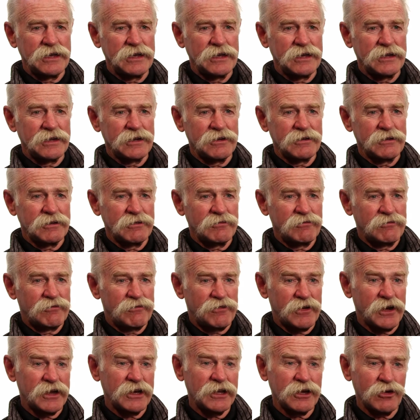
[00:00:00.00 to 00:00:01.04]
in
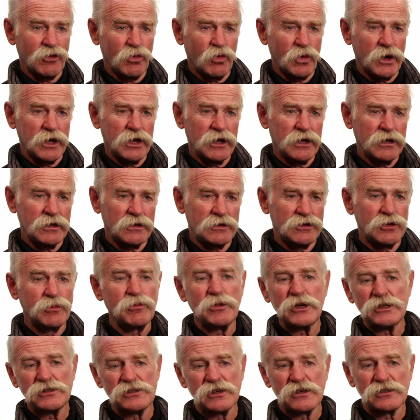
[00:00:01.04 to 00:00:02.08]
finding a way to
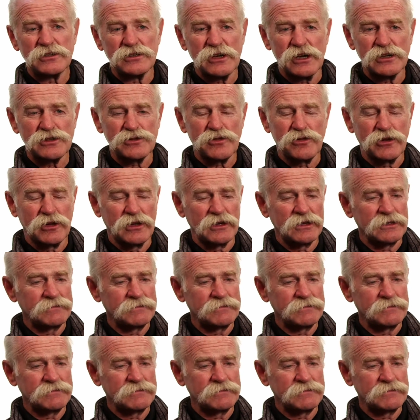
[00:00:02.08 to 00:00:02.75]
be successful